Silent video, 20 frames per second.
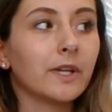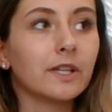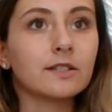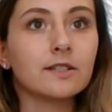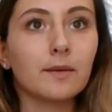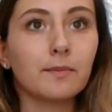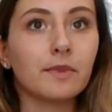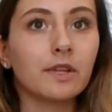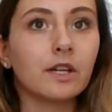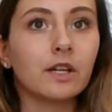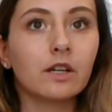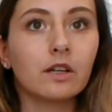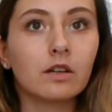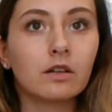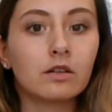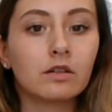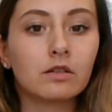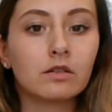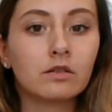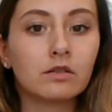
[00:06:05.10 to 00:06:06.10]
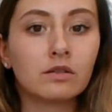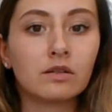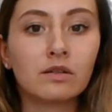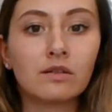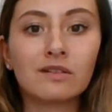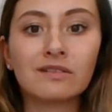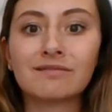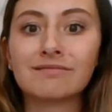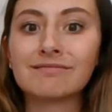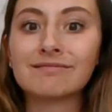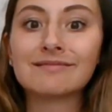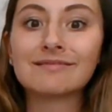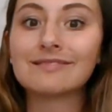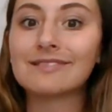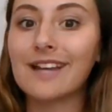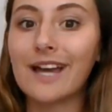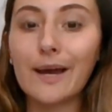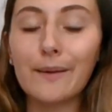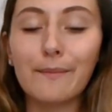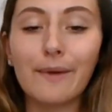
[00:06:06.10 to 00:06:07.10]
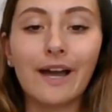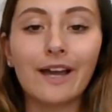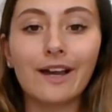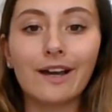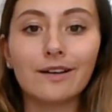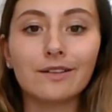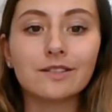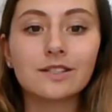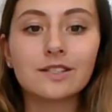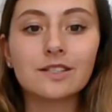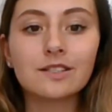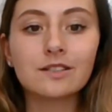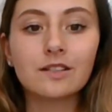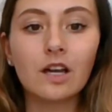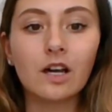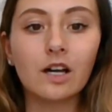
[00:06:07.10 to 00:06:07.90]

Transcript: something at my house.